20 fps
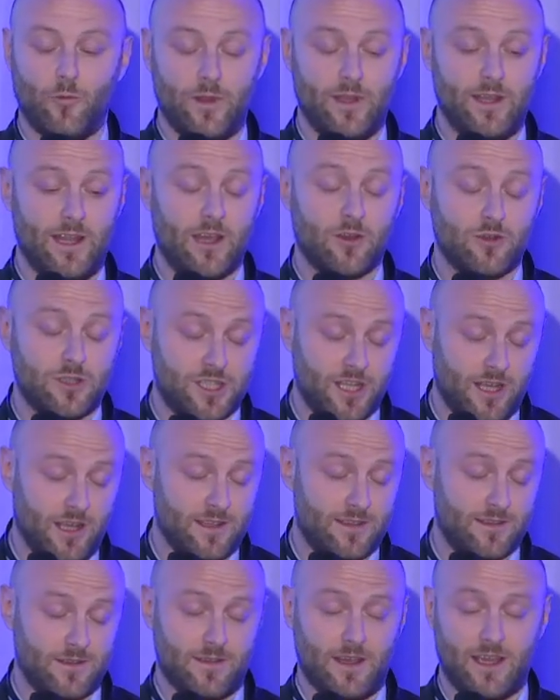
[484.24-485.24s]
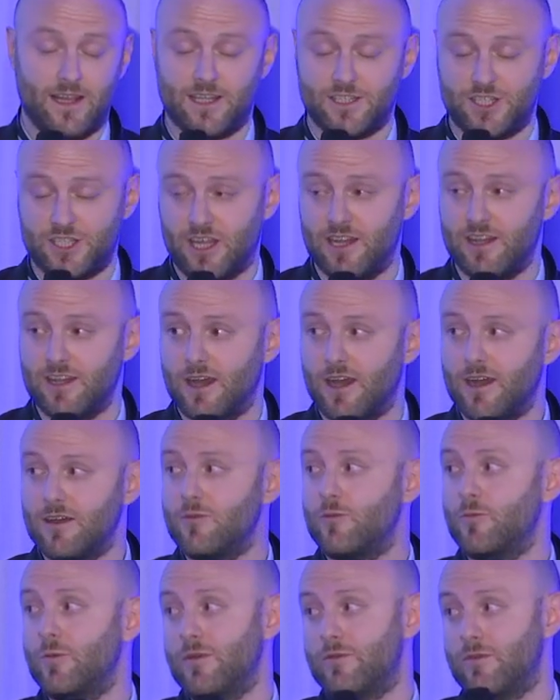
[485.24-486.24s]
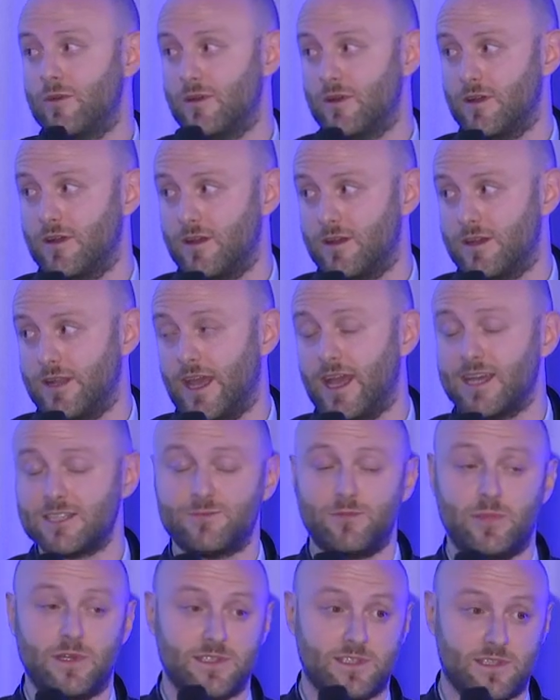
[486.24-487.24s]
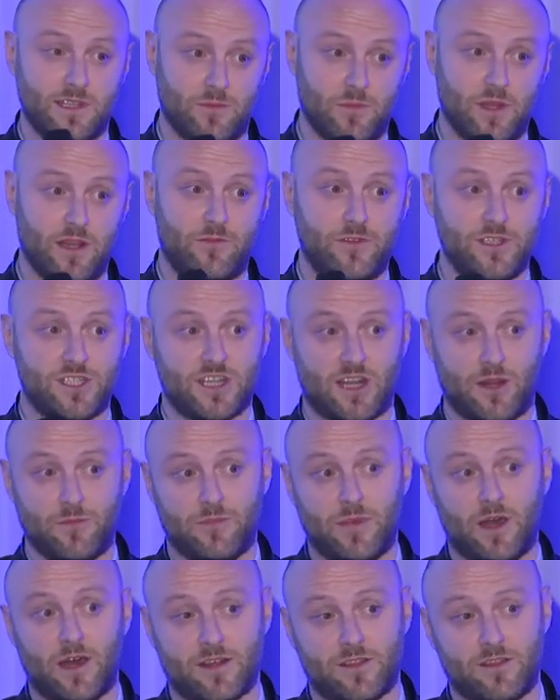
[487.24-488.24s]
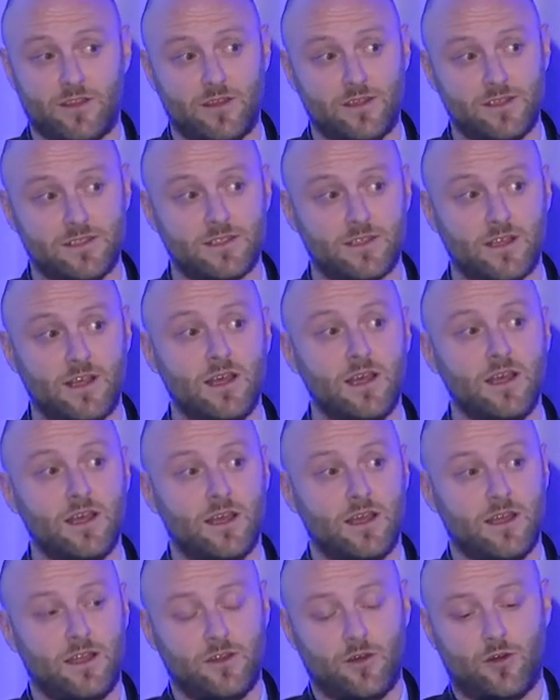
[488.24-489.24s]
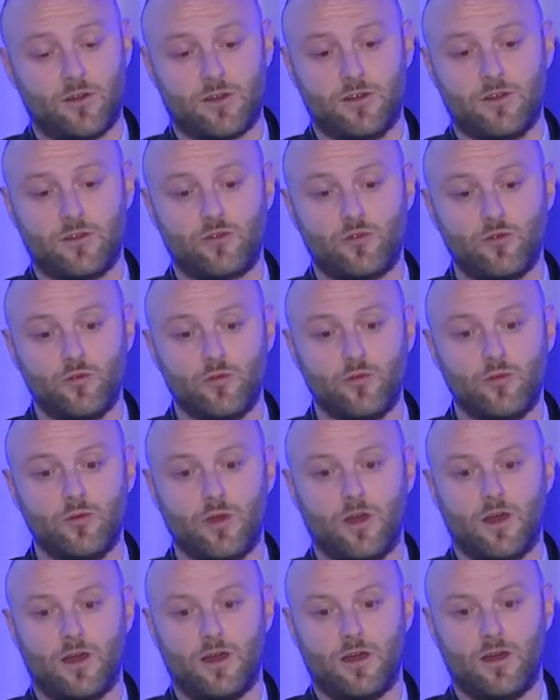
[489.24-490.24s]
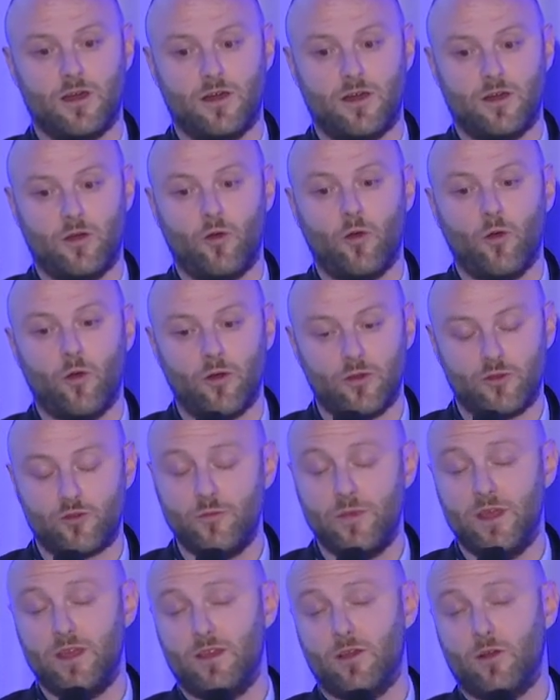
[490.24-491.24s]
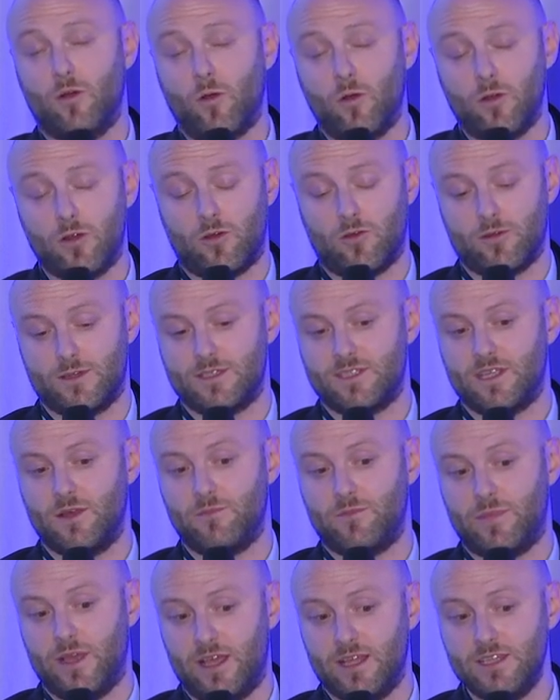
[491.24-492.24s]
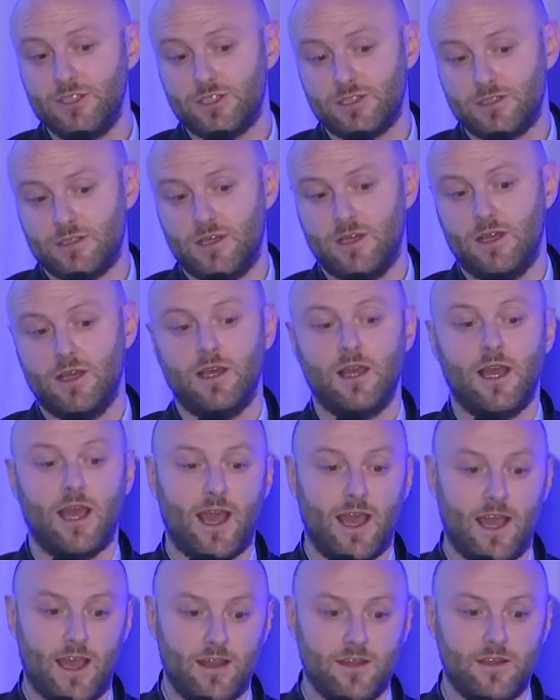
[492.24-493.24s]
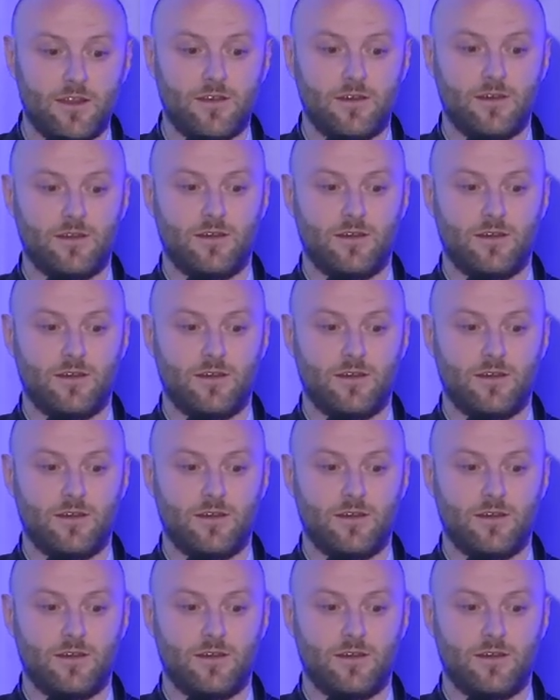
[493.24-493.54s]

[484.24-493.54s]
negotiate an agenda with the experts, the beneficiary parties, in order to be all on the same page. And